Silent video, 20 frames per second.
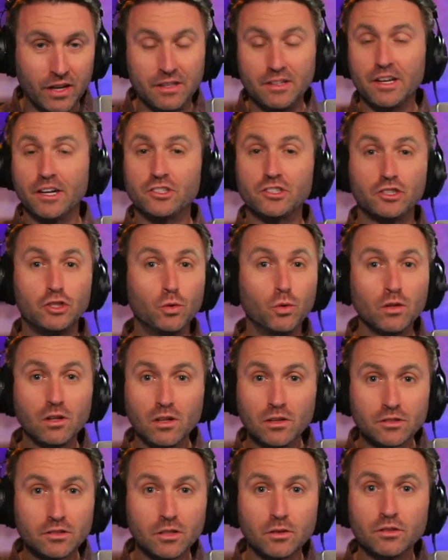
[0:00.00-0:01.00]
And yes, you
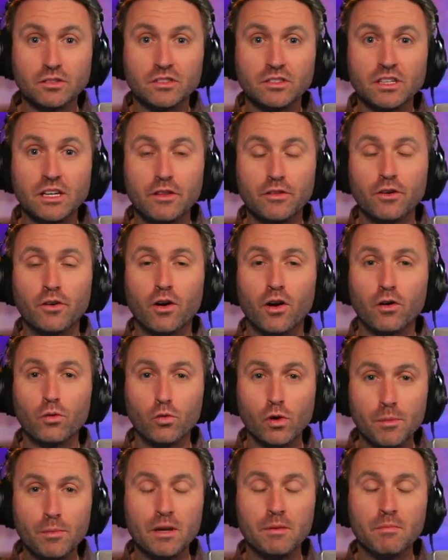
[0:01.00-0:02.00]
will also see there are
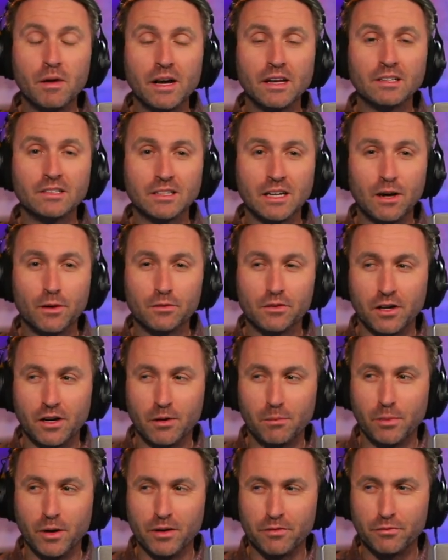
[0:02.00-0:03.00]
ribbon mics out
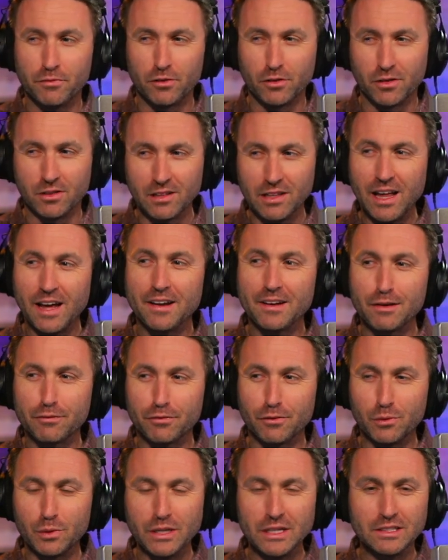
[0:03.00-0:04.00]
there, but for a lot of
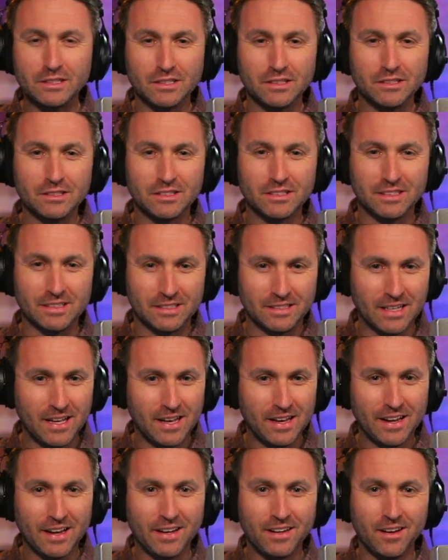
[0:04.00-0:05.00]
different reasons,
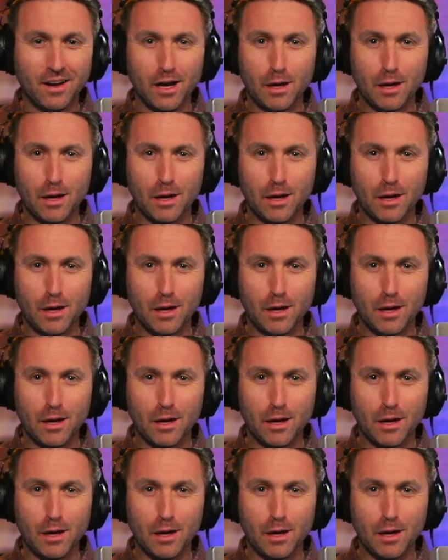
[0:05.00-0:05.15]
design,